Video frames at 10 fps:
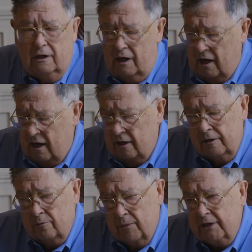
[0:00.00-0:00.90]

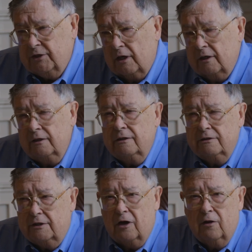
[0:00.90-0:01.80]
And basically
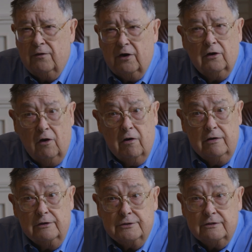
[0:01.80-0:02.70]
tell their
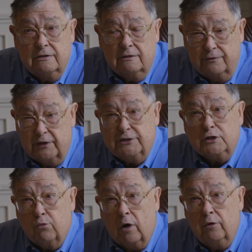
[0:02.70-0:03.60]
lawyers, this
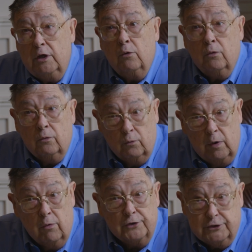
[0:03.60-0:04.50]
is what
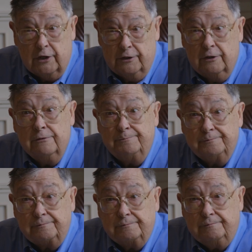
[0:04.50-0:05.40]
we want you to do.
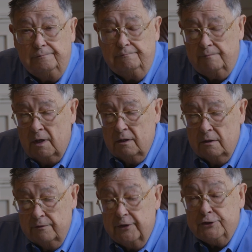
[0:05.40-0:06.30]

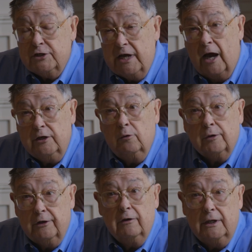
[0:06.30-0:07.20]
This is how you
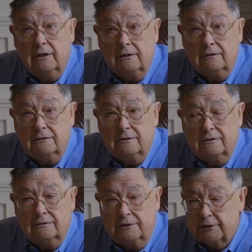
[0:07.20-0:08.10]
will do it.
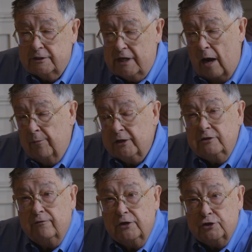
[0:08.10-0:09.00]
This is how
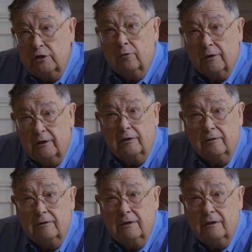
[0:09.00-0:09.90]
much of this you will
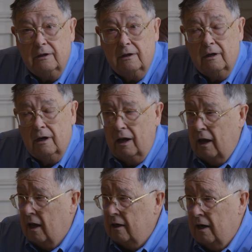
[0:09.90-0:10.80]
do.
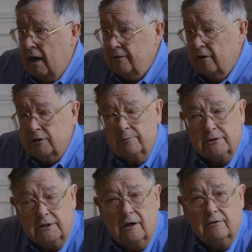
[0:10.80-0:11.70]
And I thought to
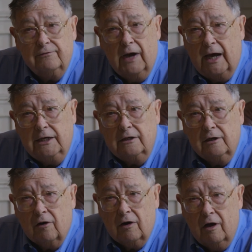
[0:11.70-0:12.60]
myself, I didn't
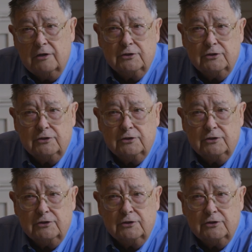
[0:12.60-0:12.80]
go to law